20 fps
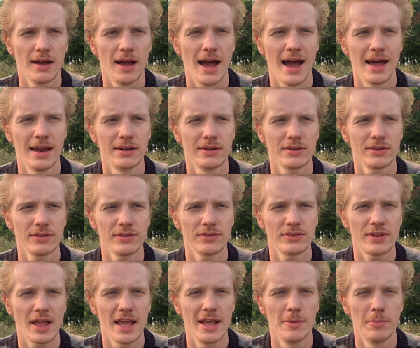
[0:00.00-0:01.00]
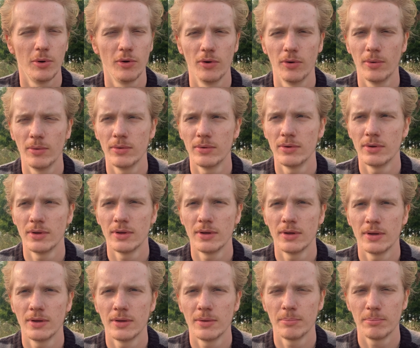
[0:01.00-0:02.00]
and stable
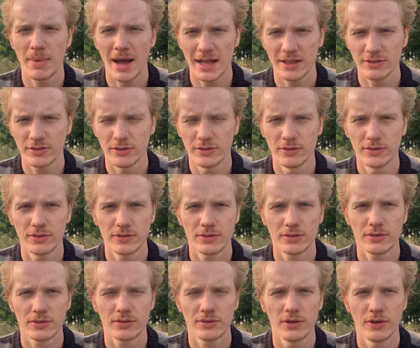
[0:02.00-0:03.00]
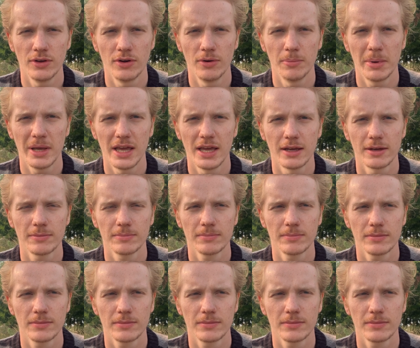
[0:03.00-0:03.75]
patterns to your being.